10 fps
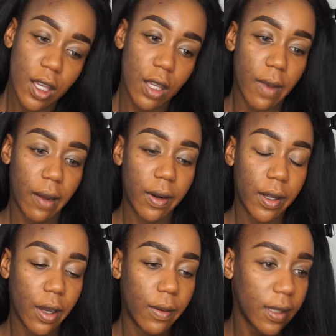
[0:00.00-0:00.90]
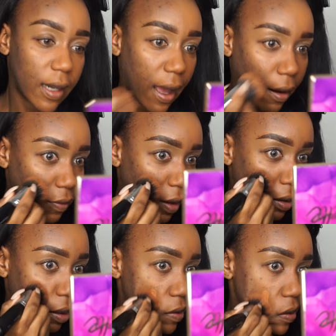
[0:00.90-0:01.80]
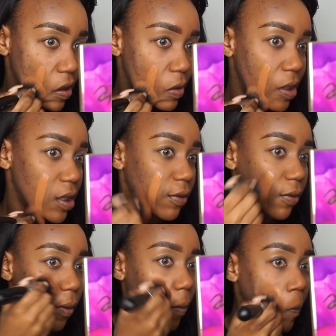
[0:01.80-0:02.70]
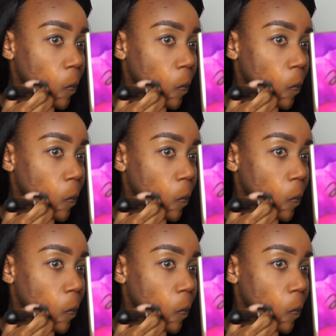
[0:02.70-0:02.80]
you might want to go with a lighter foundation, especially for